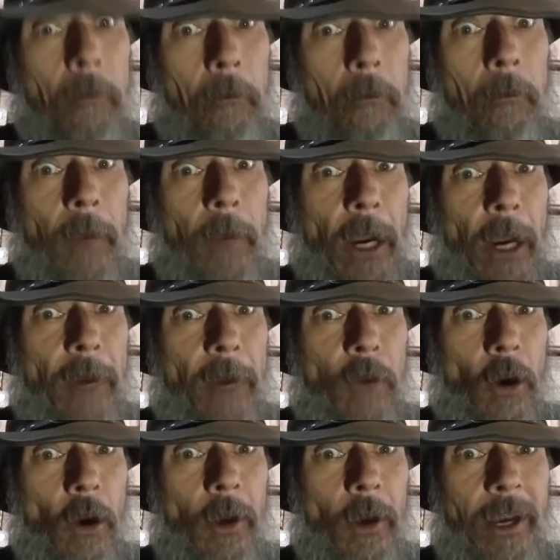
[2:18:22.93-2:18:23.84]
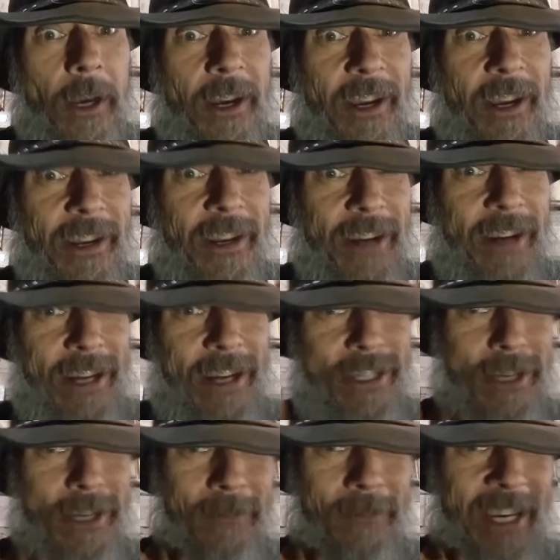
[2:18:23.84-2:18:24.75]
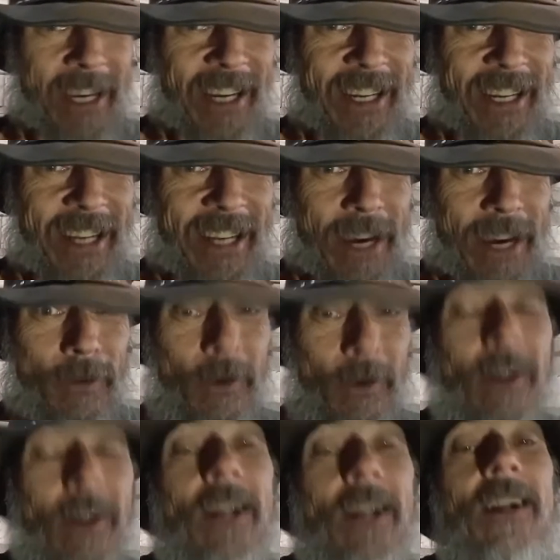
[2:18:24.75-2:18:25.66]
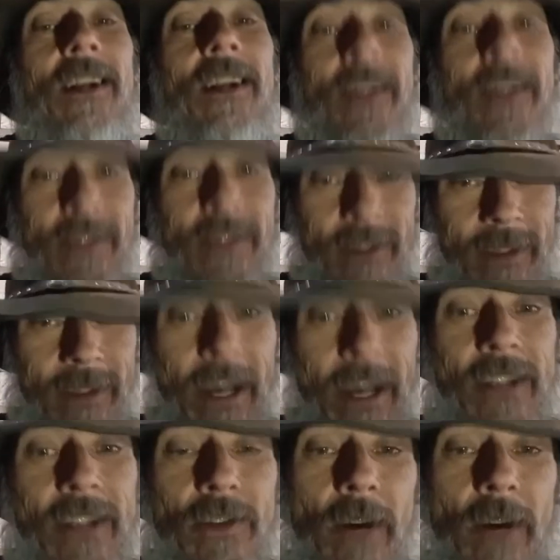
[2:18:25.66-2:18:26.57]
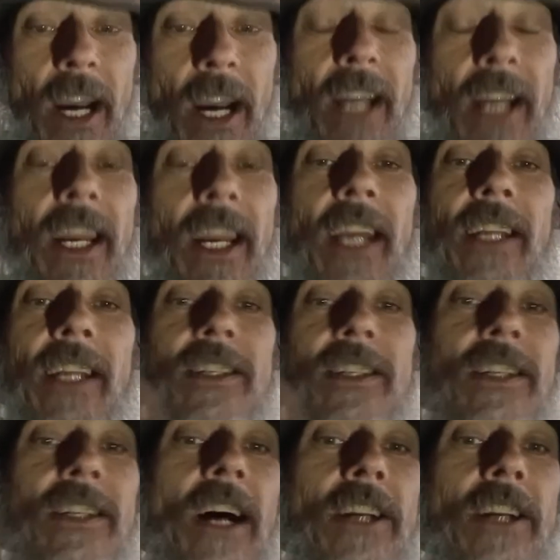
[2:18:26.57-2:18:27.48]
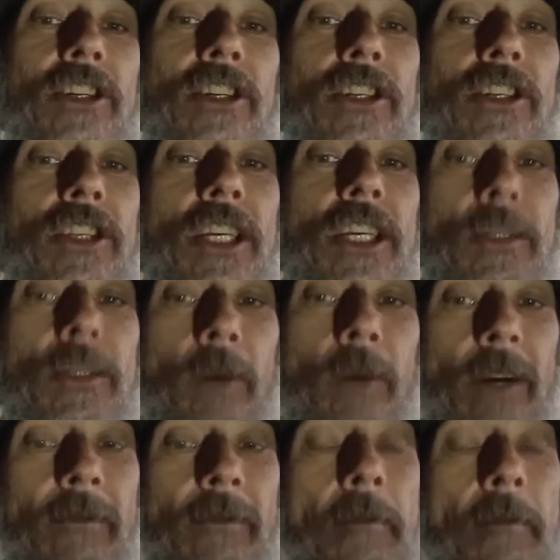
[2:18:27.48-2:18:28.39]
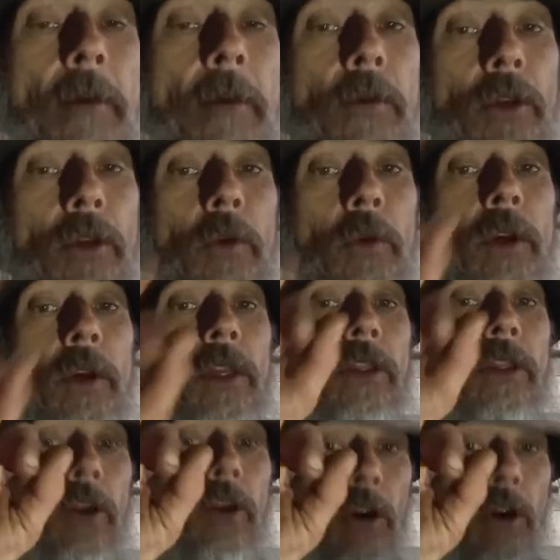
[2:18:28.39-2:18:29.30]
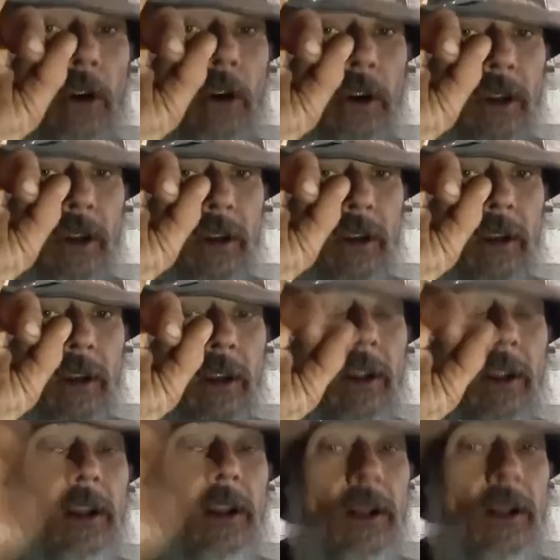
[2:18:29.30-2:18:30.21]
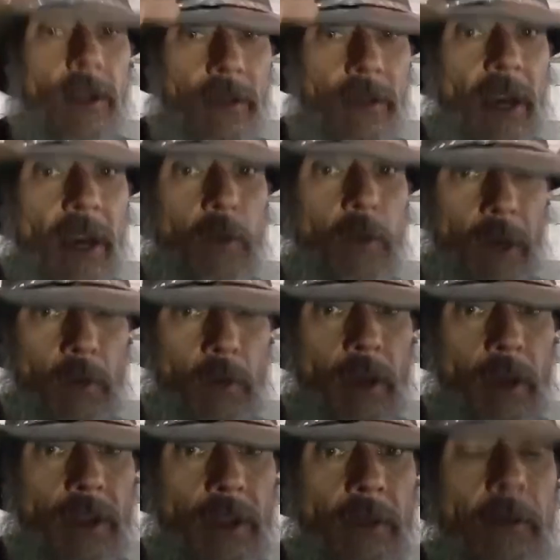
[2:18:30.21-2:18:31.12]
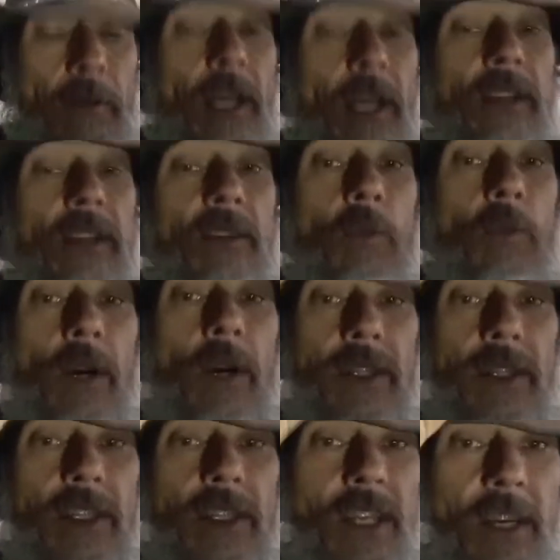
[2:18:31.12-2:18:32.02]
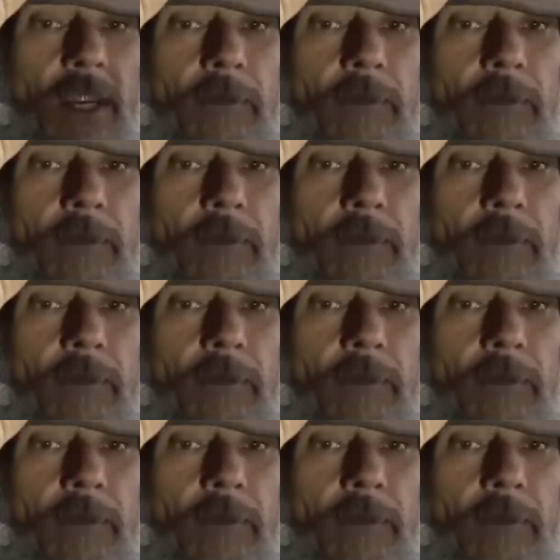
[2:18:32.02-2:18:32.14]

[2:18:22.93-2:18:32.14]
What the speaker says: Careful, not some kitty devil. That's right. And it's not just this one. Remember, there were a third that went with him because of one sin,